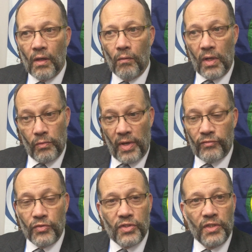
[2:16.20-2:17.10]
Well, we
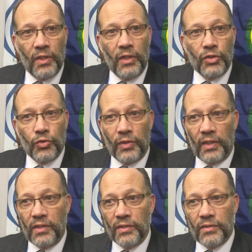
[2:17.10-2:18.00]
have to see and ensure
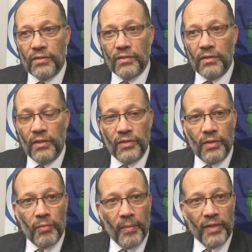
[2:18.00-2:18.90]
that this is
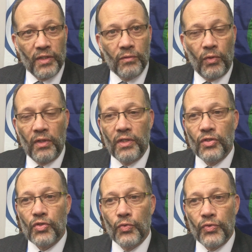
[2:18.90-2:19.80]
implemented. One of the
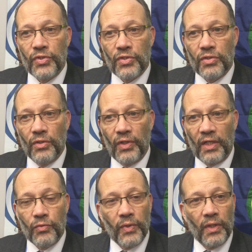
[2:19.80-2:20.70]
issues
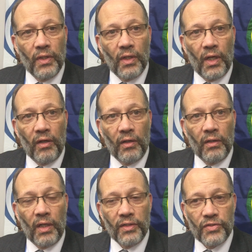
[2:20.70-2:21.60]
that we
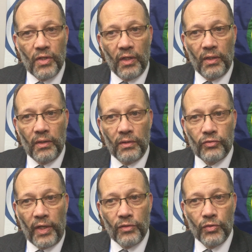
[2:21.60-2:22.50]
are
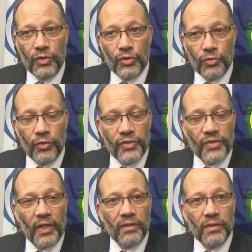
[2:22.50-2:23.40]
trying to ensure
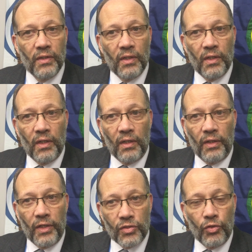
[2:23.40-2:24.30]
is that
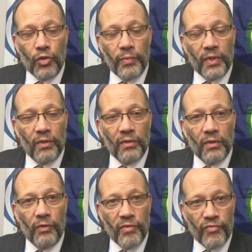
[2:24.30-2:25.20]
there is going to be
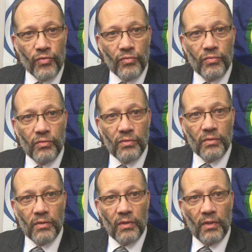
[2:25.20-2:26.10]
a review
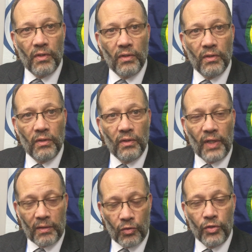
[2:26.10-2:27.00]

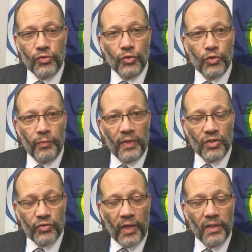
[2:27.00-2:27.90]
that also should be
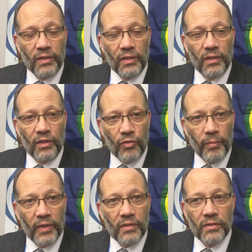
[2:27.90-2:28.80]
enshrined in the
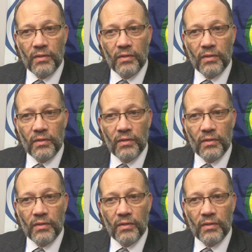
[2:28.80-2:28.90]
agreement.